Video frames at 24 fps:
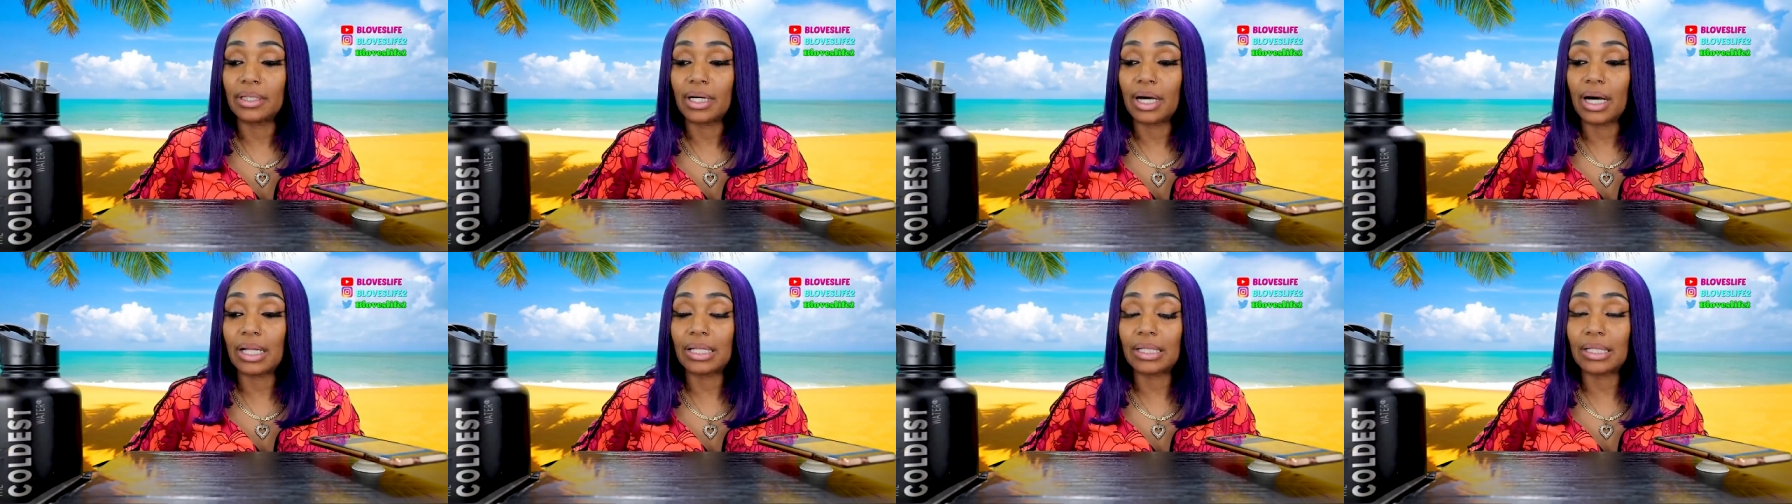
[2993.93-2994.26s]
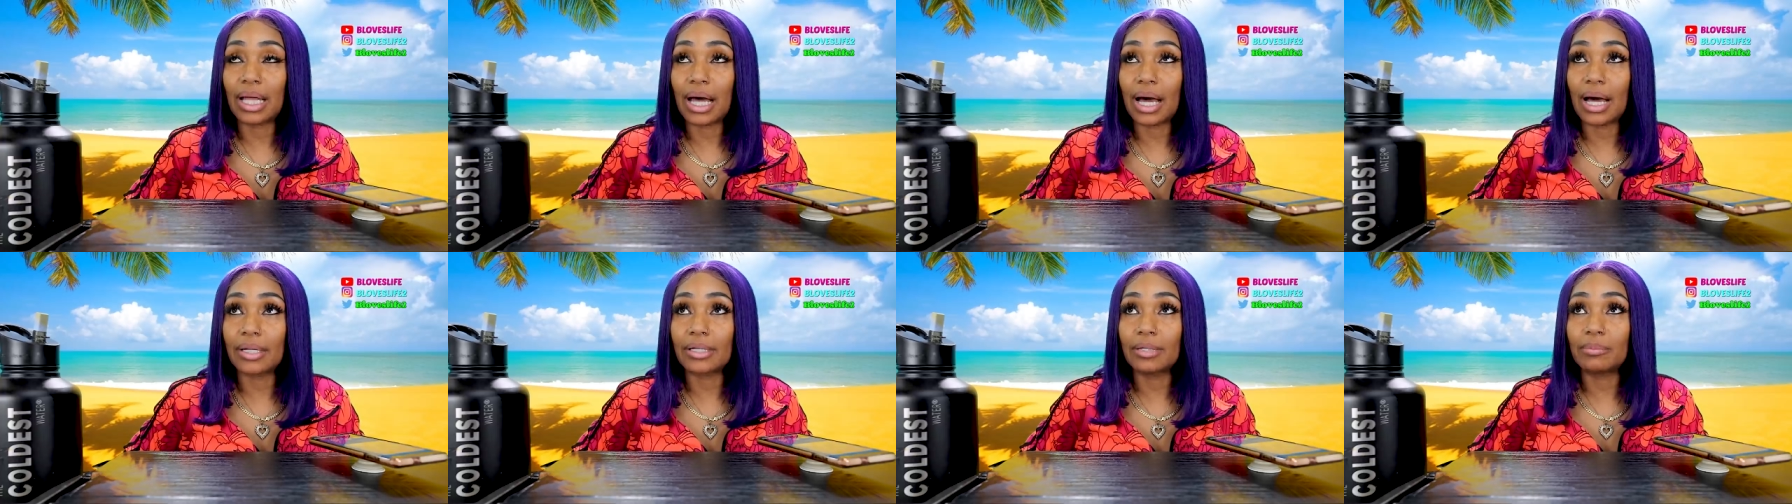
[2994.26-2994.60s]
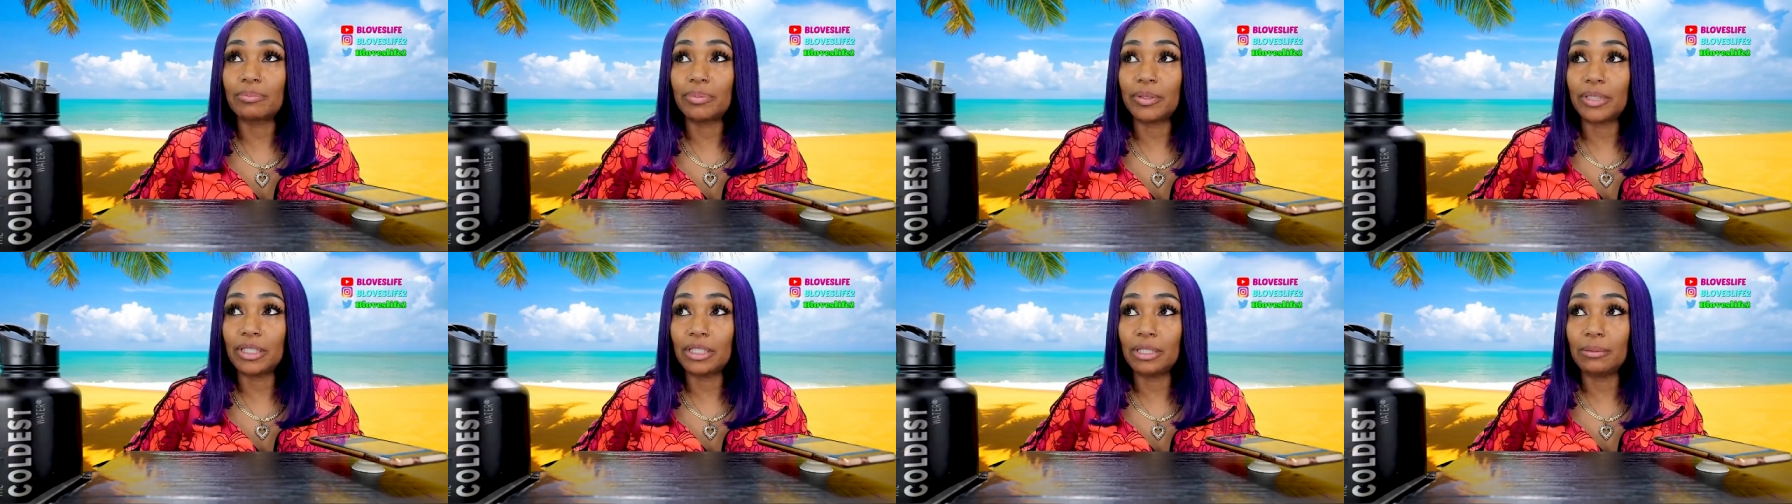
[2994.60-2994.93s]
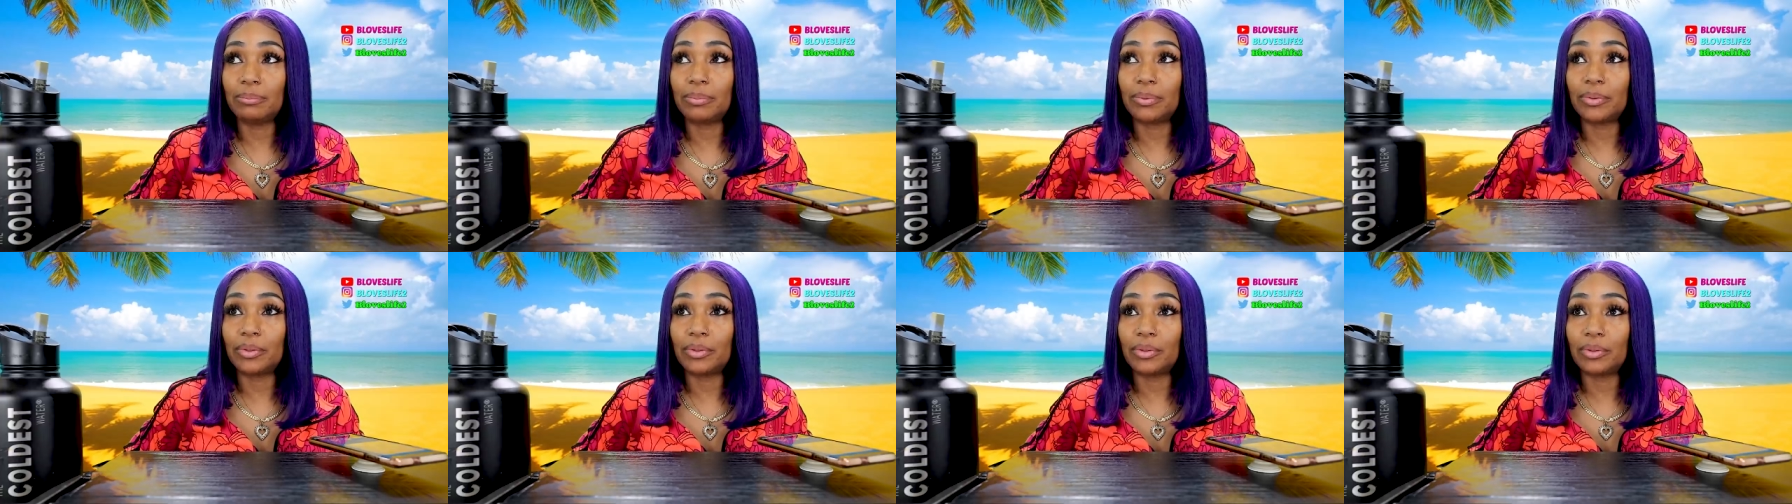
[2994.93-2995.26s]
a lot of
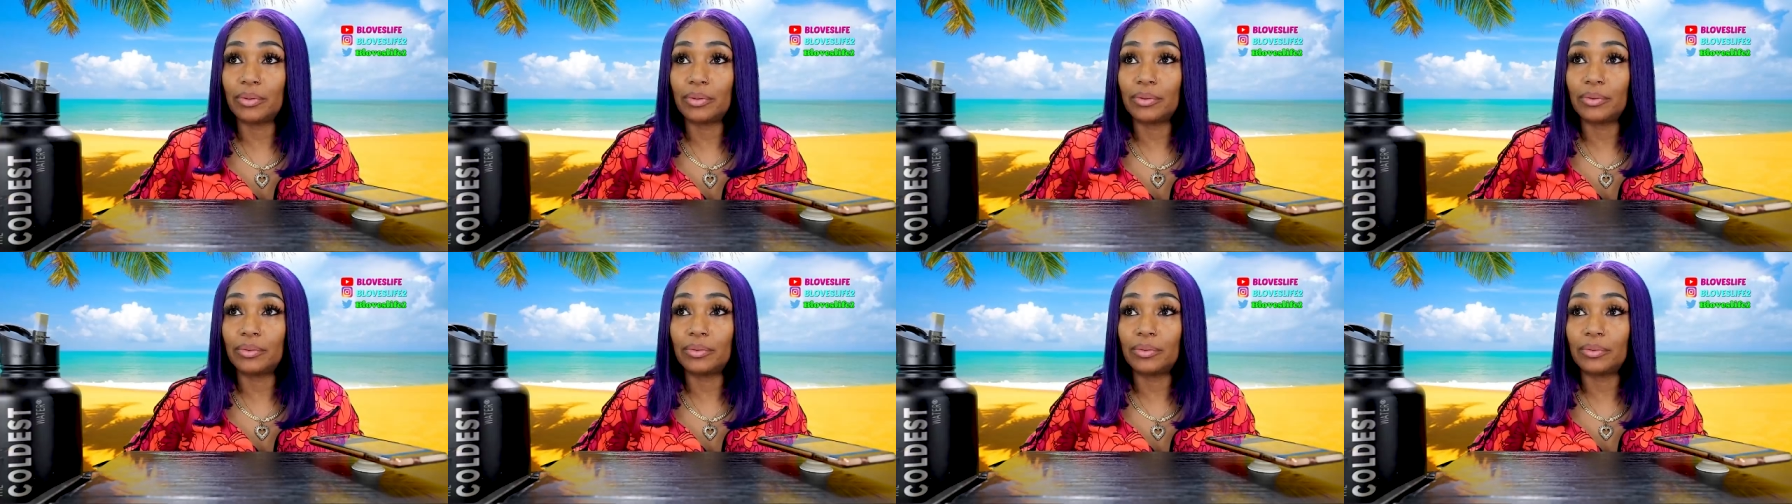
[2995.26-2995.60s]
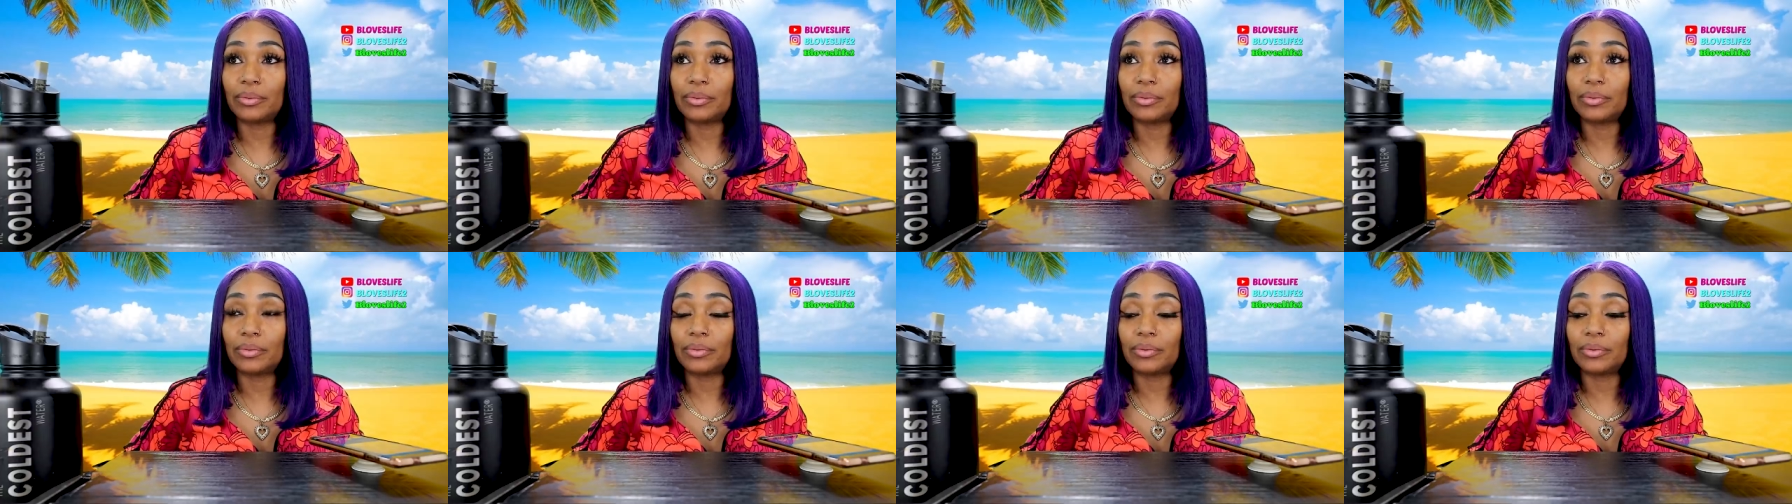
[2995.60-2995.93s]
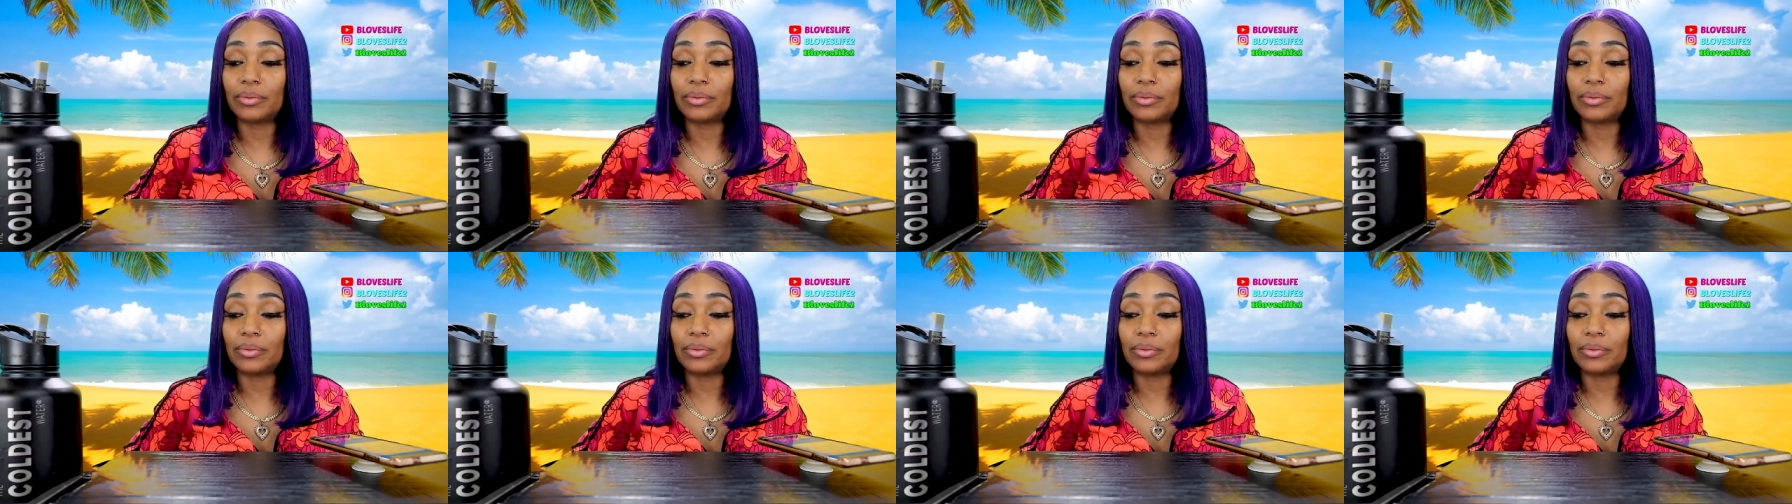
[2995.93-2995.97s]
people